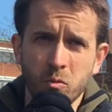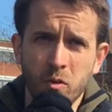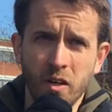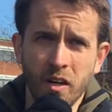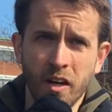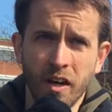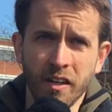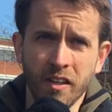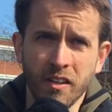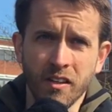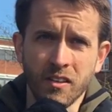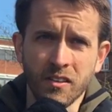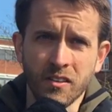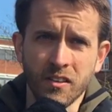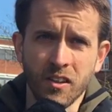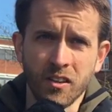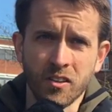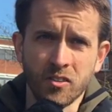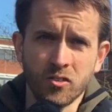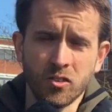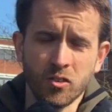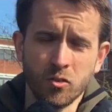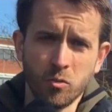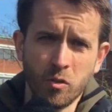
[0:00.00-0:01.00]
where I can
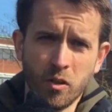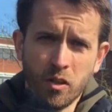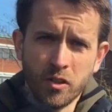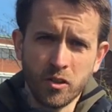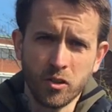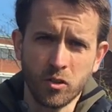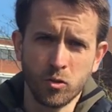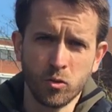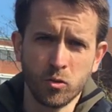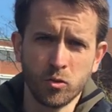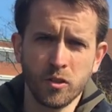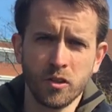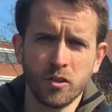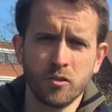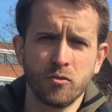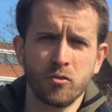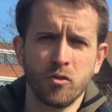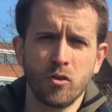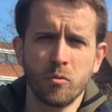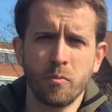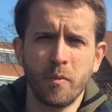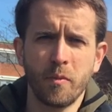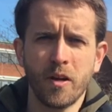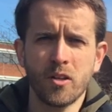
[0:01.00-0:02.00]
get really good
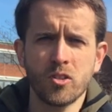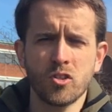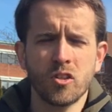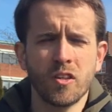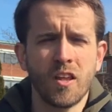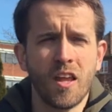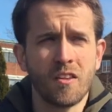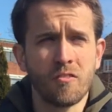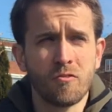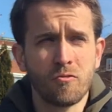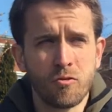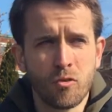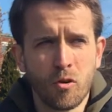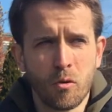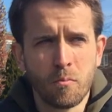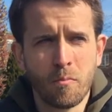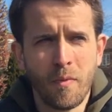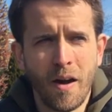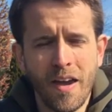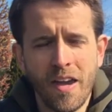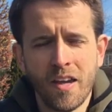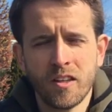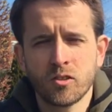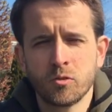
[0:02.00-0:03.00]
information. And from
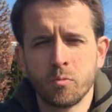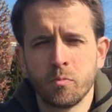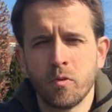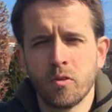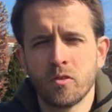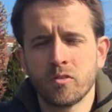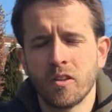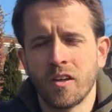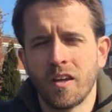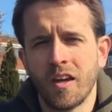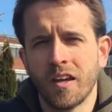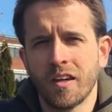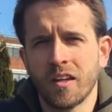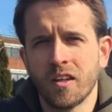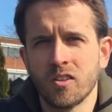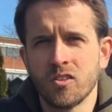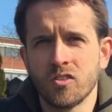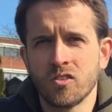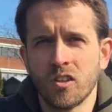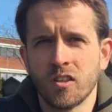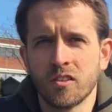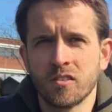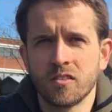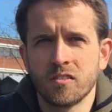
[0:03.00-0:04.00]
my experience I
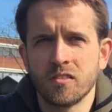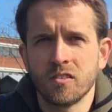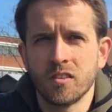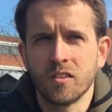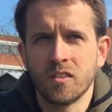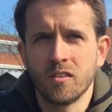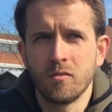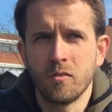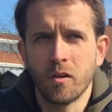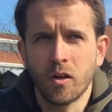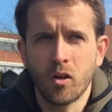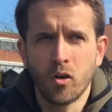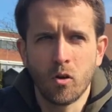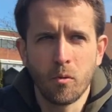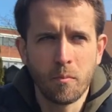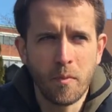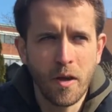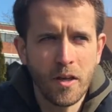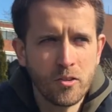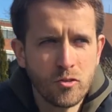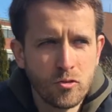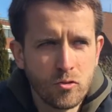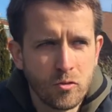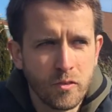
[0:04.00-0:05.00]
can just uh,
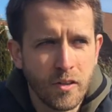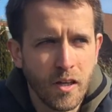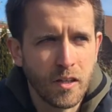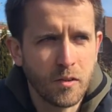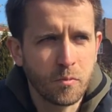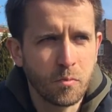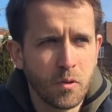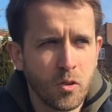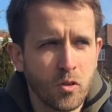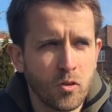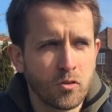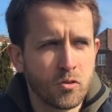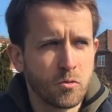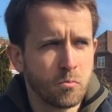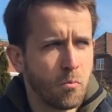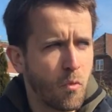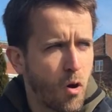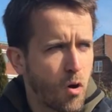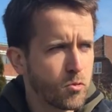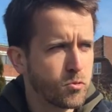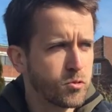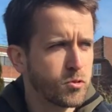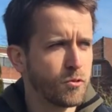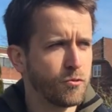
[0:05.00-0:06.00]
recommend you that, because
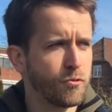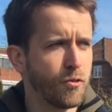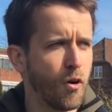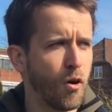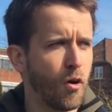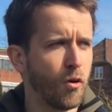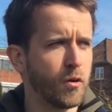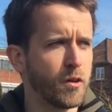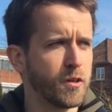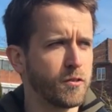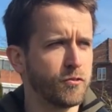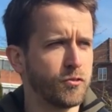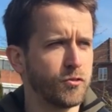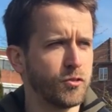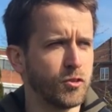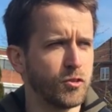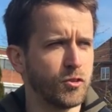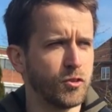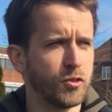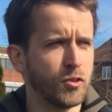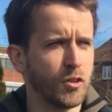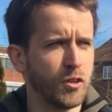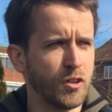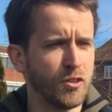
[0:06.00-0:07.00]
most of all, if
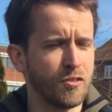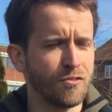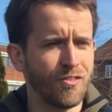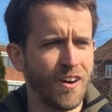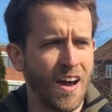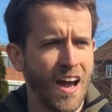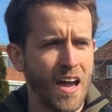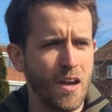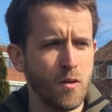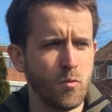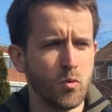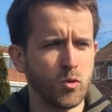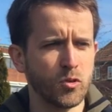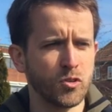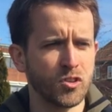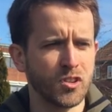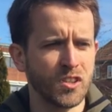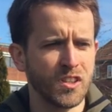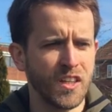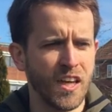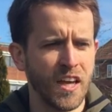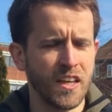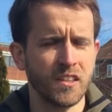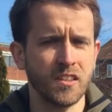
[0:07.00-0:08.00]
he, if I
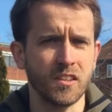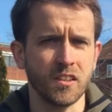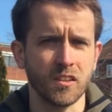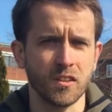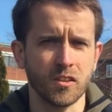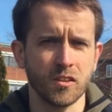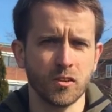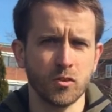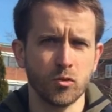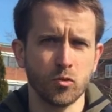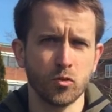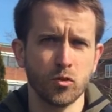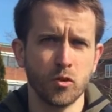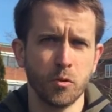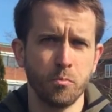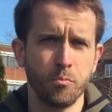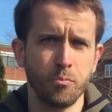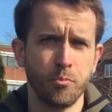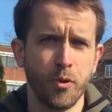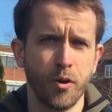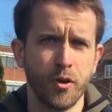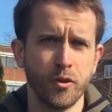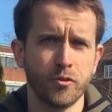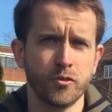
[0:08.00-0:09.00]
was getting to the
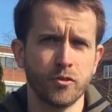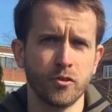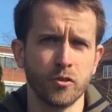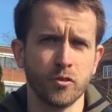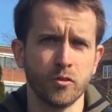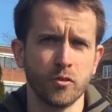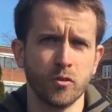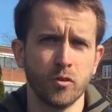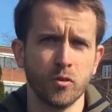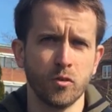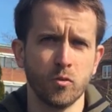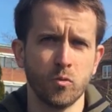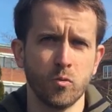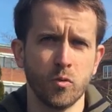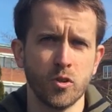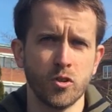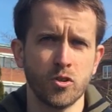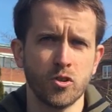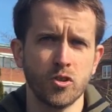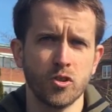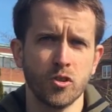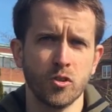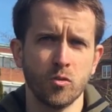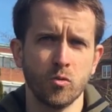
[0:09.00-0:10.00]
person
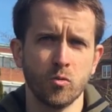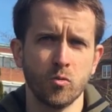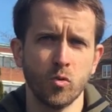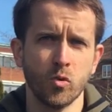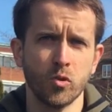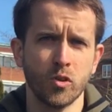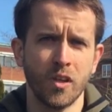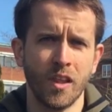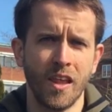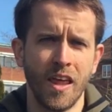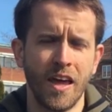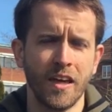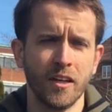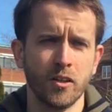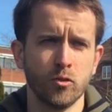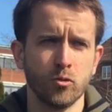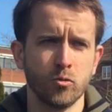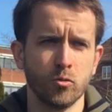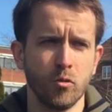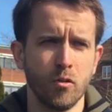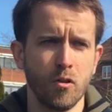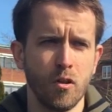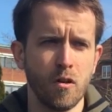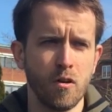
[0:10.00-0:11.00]
which would like
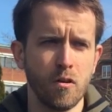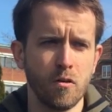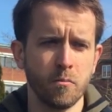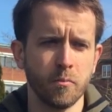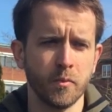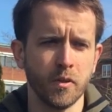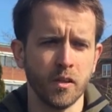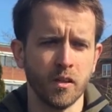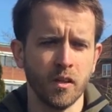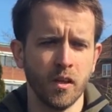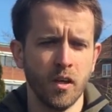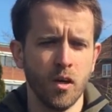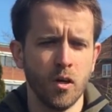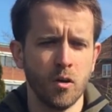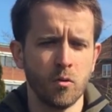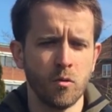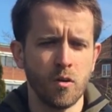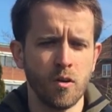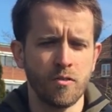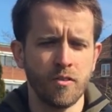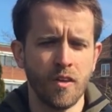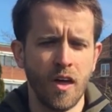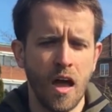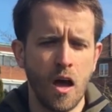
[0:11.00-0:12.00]
to learn me
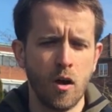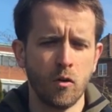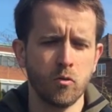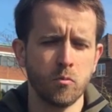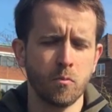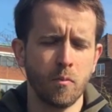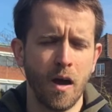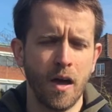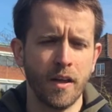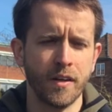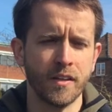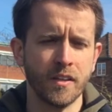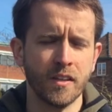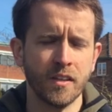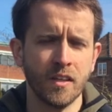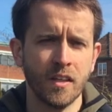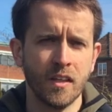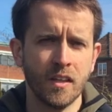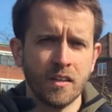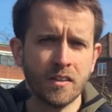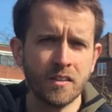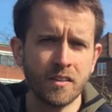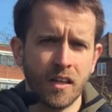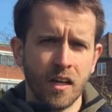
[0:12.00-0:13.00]
without money,
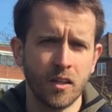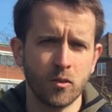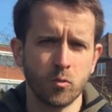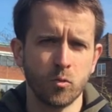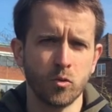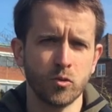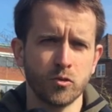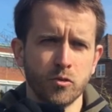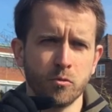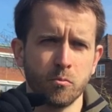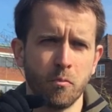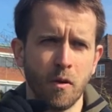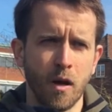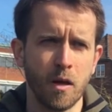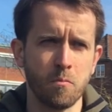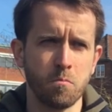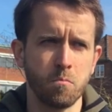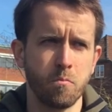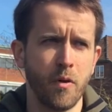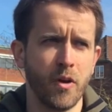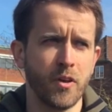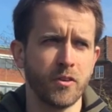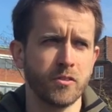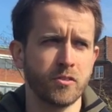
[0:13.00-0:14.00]
that was my
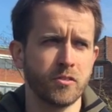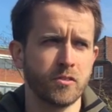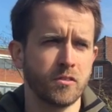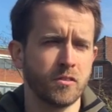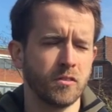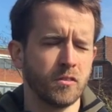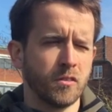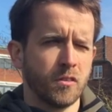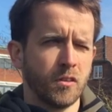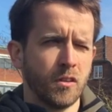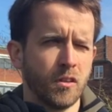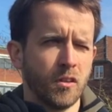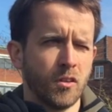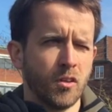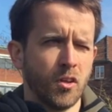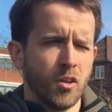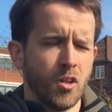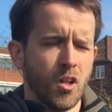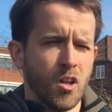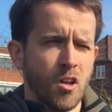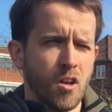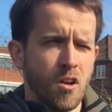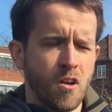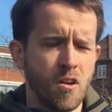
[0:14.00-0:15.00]
best
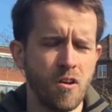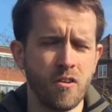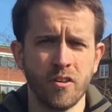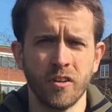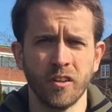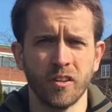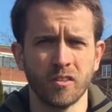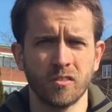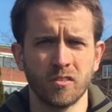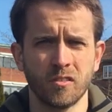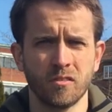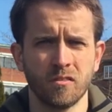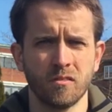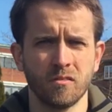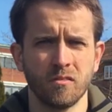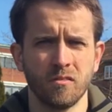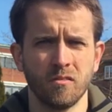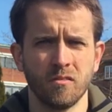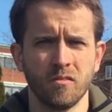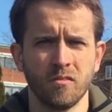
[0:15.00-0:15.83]
learnings,